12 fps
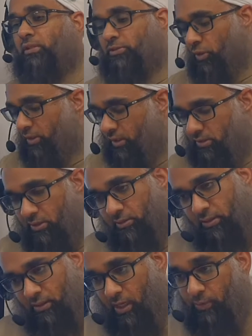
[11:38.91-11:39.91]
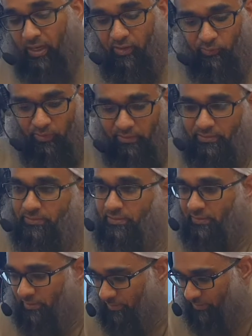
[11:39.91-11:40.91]
Johnny Custard and you have what
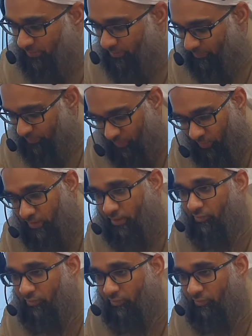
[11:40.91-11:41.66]
do you call it?